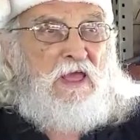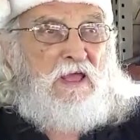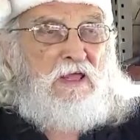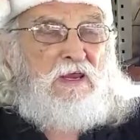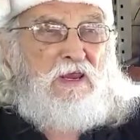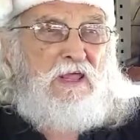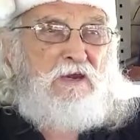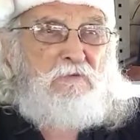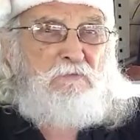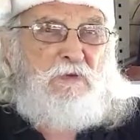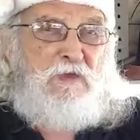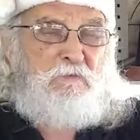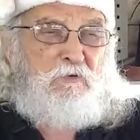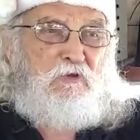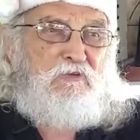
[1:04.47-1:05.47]
A lot of
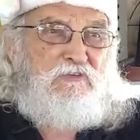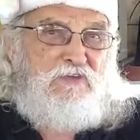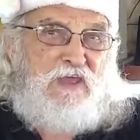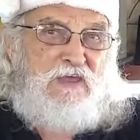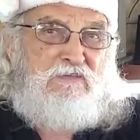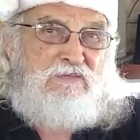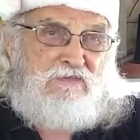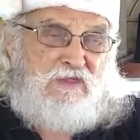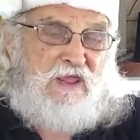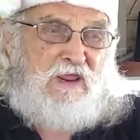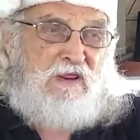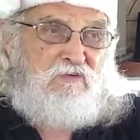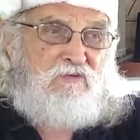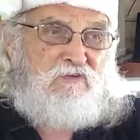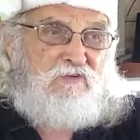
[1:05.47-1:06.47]
people say
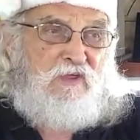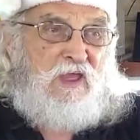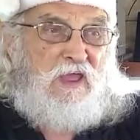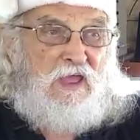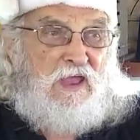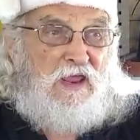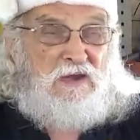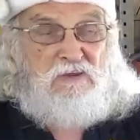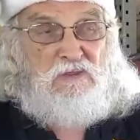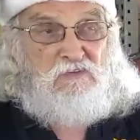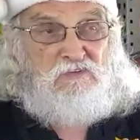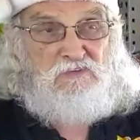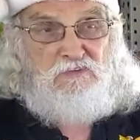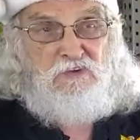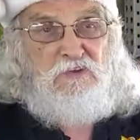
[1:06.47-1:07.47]
things and
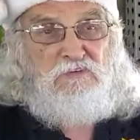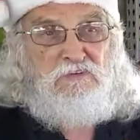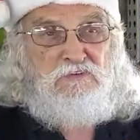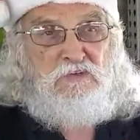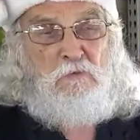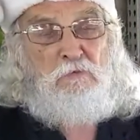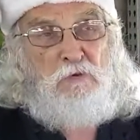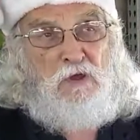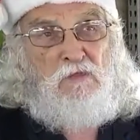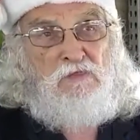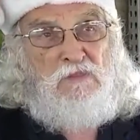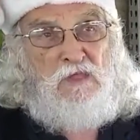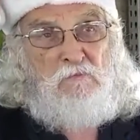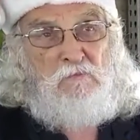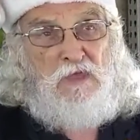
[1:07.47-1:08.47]
insist
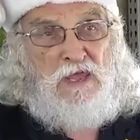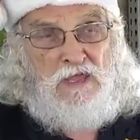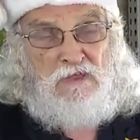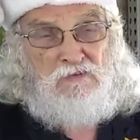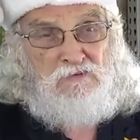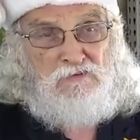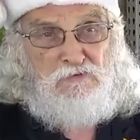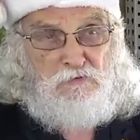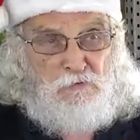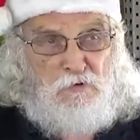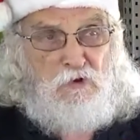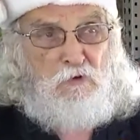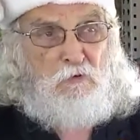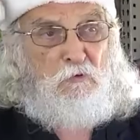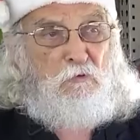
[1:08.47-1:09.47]
upon them as
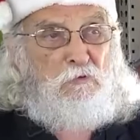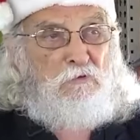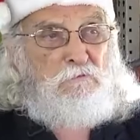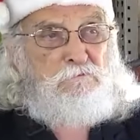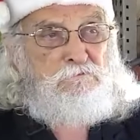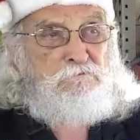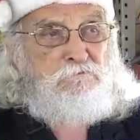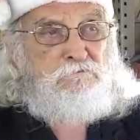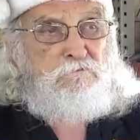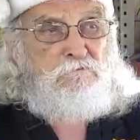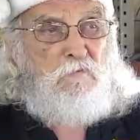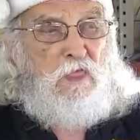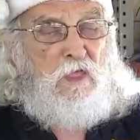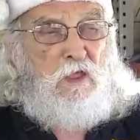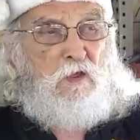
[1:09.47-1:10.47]
true,
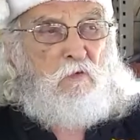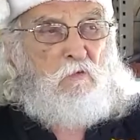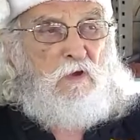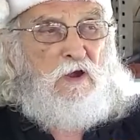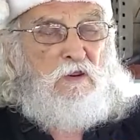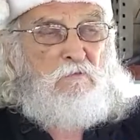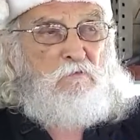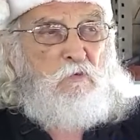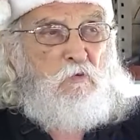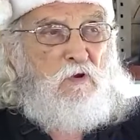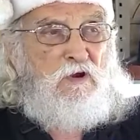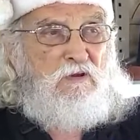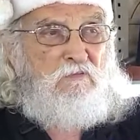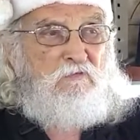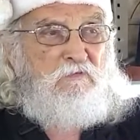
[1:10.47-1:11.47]
when in
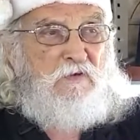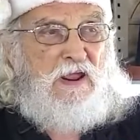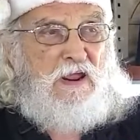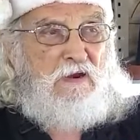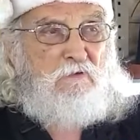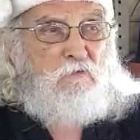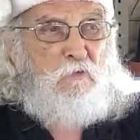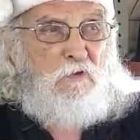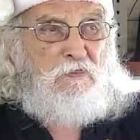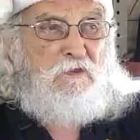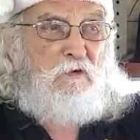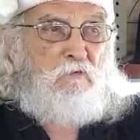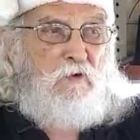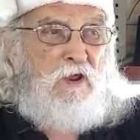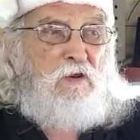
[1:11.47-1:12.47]
point of fact, what
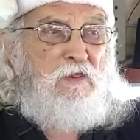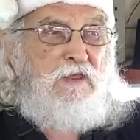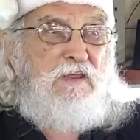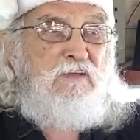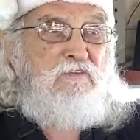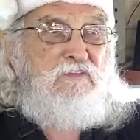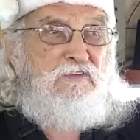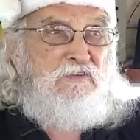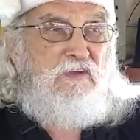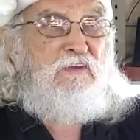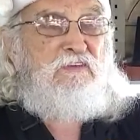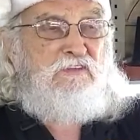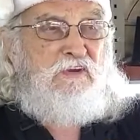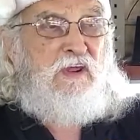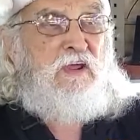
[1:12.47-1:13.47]
they're really
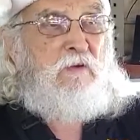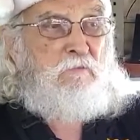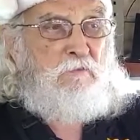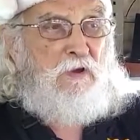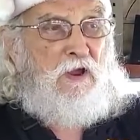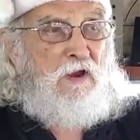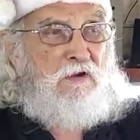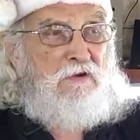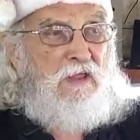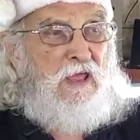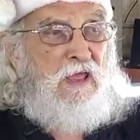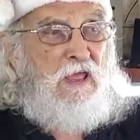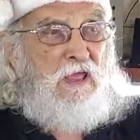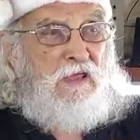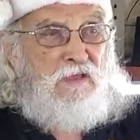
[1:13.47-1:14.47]
insisting upon
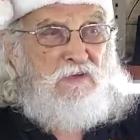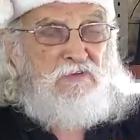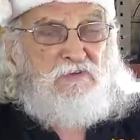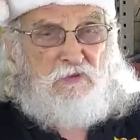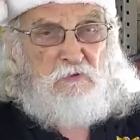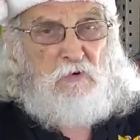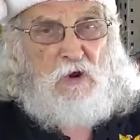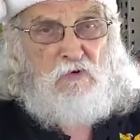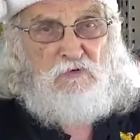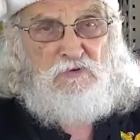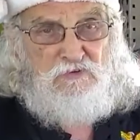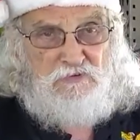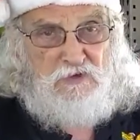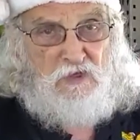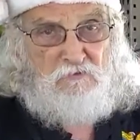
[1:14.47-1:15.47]
is their own
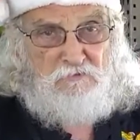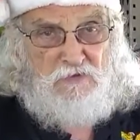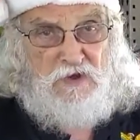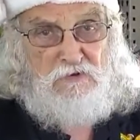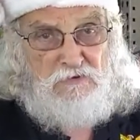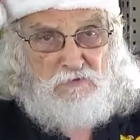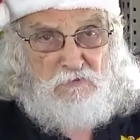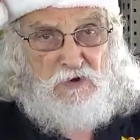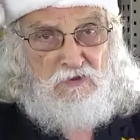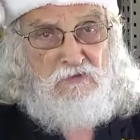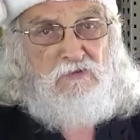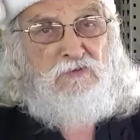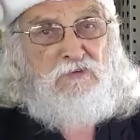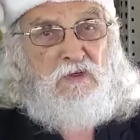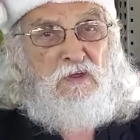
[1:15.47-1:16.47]

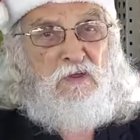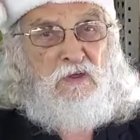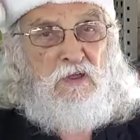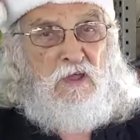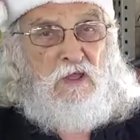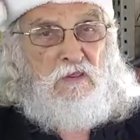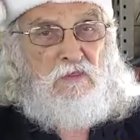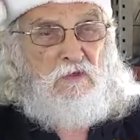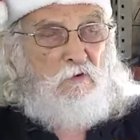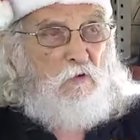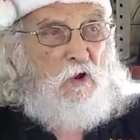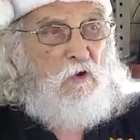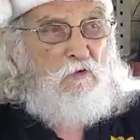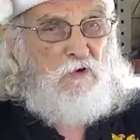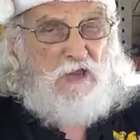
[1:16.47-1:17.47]
self-interest, their
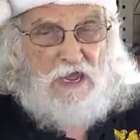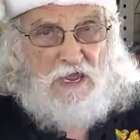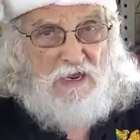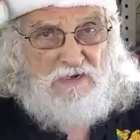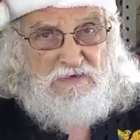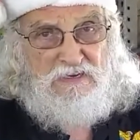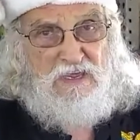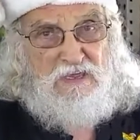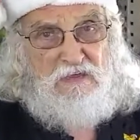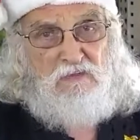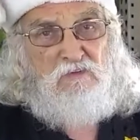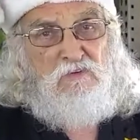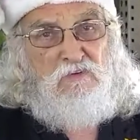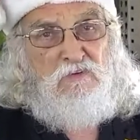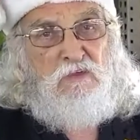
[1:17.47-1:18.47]
own
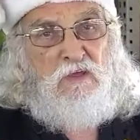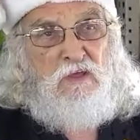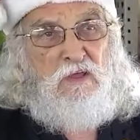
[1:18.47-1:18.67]
ideas,